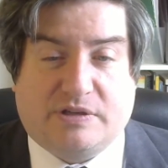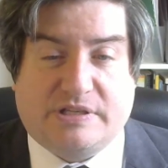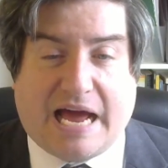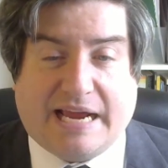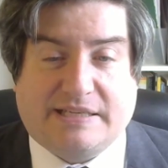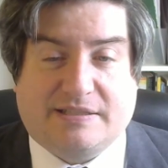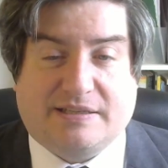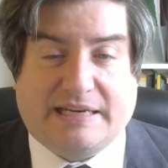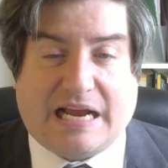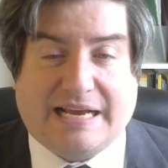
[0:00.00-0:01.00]
Night
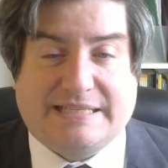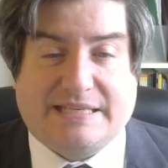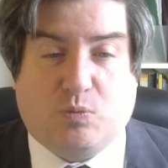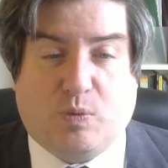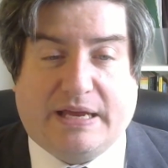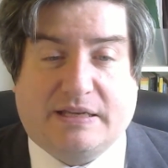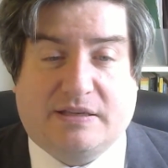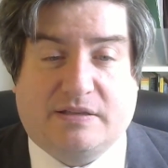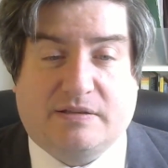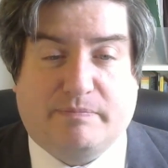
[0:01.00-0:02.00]
and icy wind